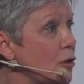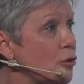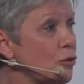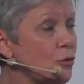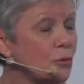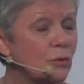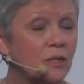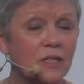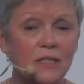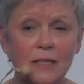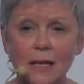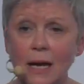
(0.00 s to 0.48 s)

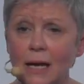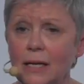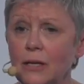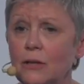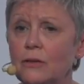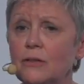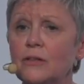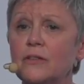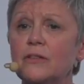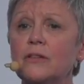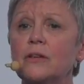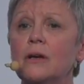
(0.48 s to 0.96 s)
So
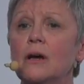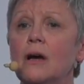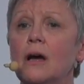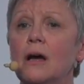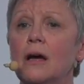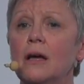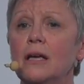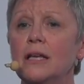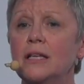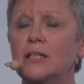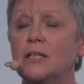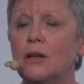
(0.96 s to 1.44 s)
science
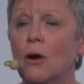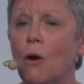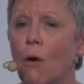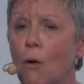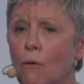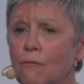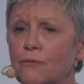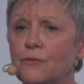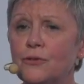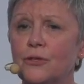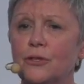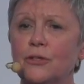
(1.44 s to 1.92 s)
is
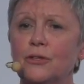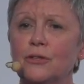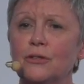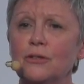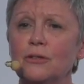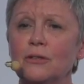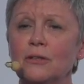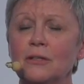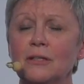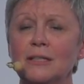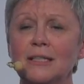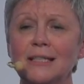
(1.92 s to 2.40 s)
often
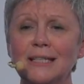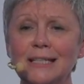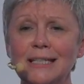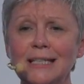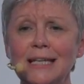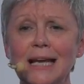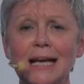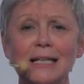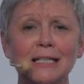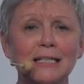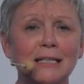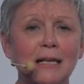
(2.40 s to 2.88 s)

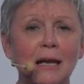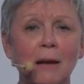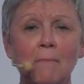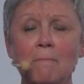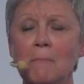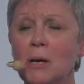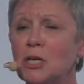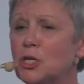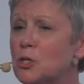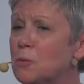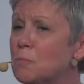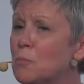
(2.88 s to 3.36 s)
seen as
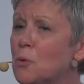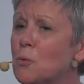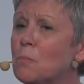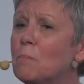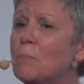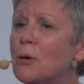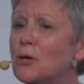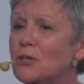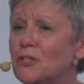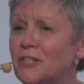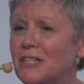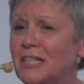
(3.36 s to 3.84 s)
much more
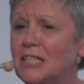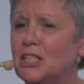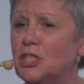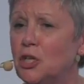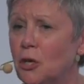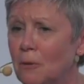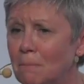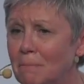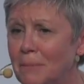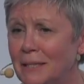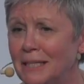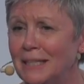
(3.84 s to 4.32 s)
buzzy
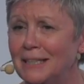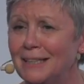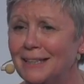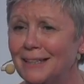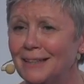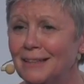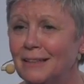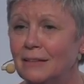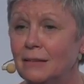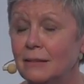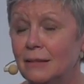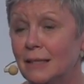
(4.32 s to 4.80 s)
topic
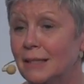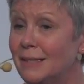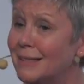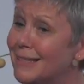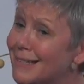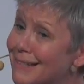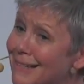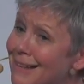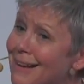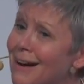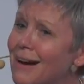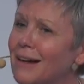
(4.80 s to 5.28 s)
than
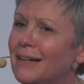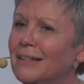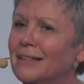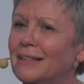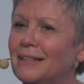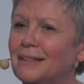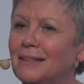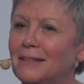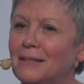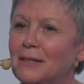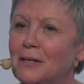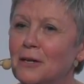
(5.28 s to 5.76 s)

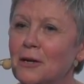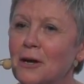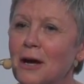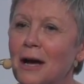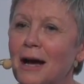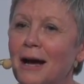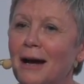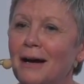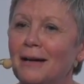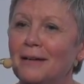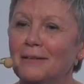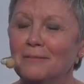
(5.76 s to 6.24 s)
design.
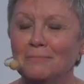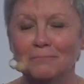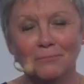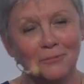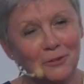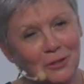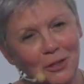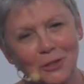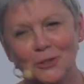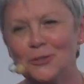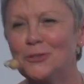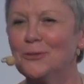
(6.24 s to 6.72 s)

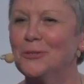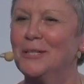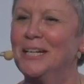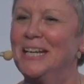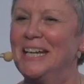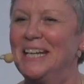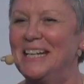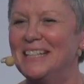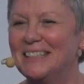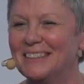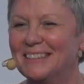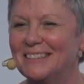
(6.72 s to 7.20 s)
Not
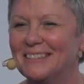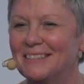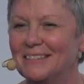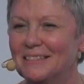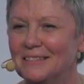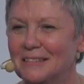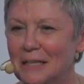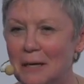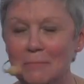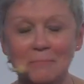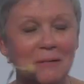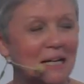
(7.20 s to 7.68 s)
today.
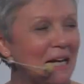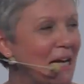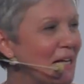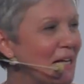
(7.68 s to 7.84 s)
I'm